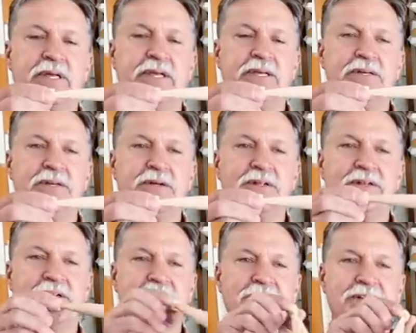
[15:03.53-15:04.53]
a keel on it,
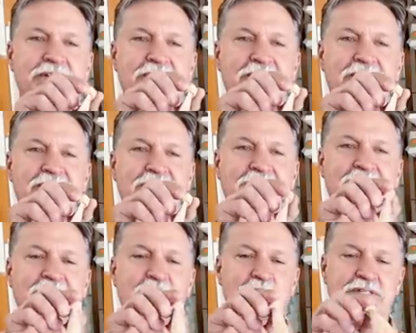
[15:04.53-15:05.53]

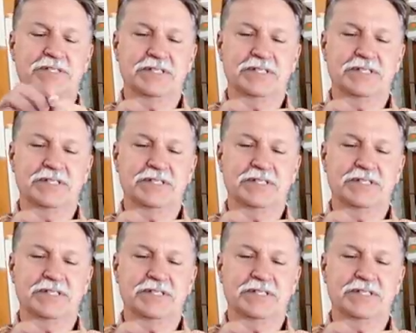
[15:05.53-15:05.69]
which